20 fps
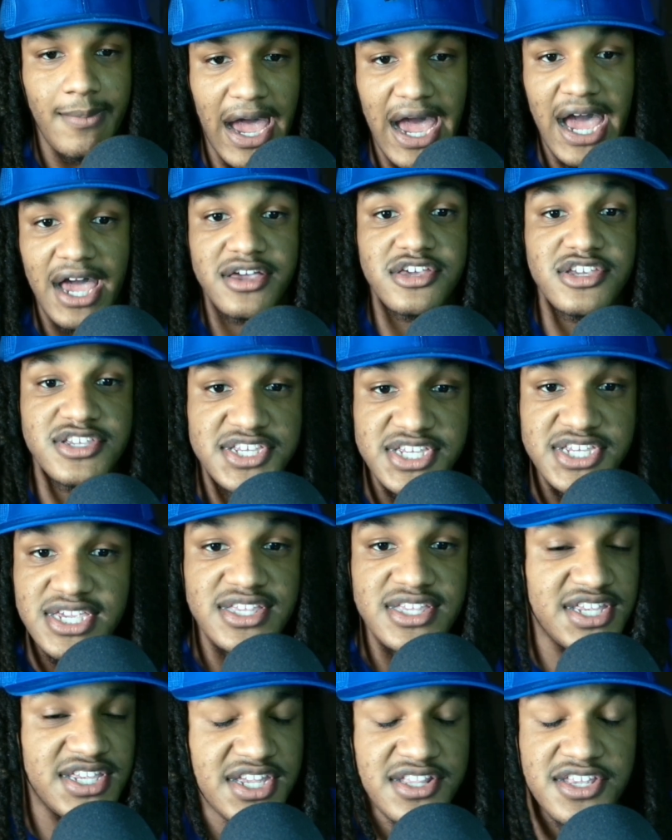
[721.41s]
I could see
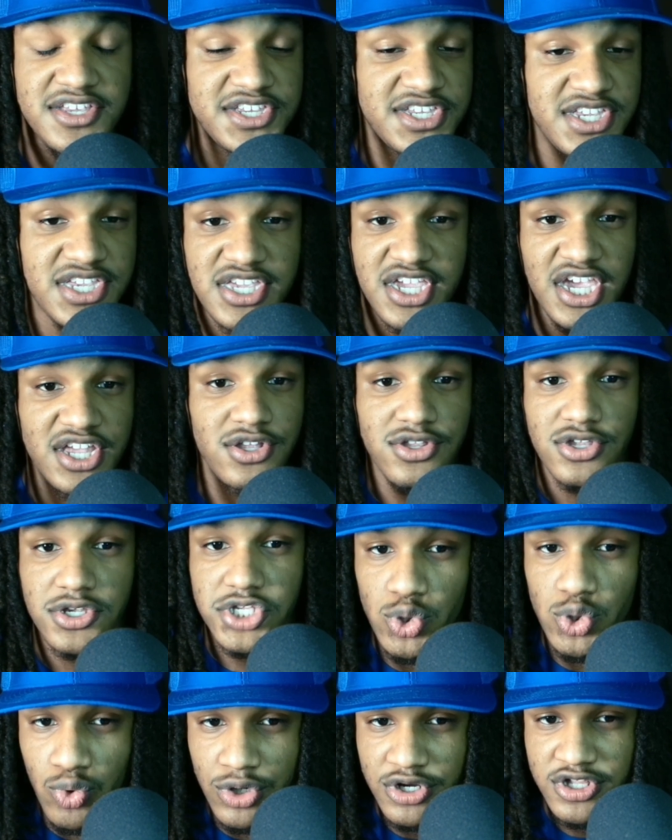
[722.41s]
Tennessee getting the
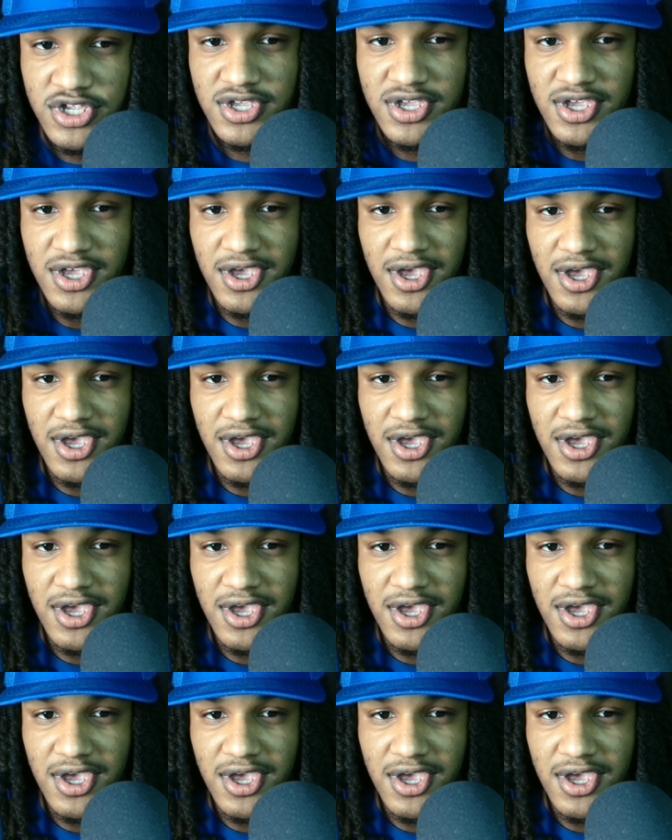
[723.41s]
20.